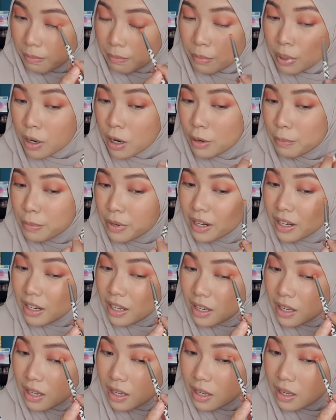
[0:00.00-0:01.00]

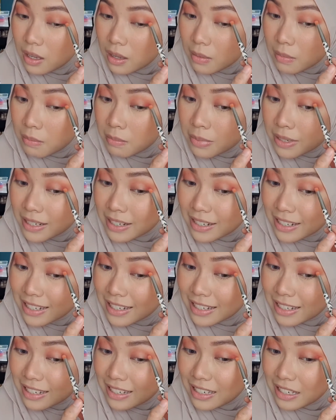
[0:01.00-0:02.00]
purpley
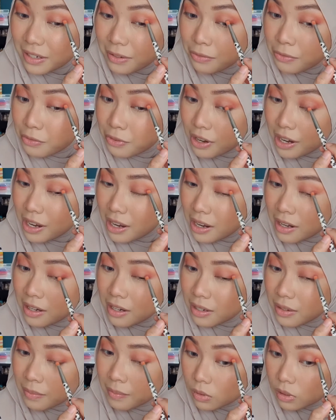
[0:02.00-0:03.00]
burgundy red
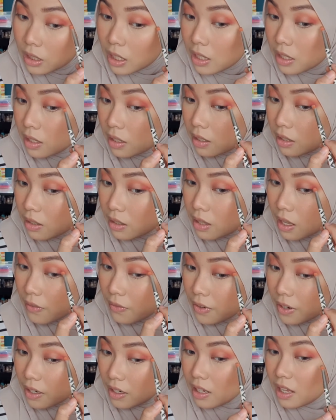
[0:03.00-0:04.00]
that is
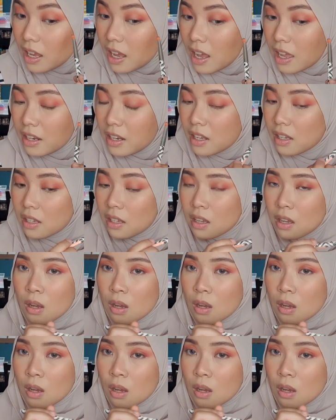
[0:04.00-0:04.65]
definitely adding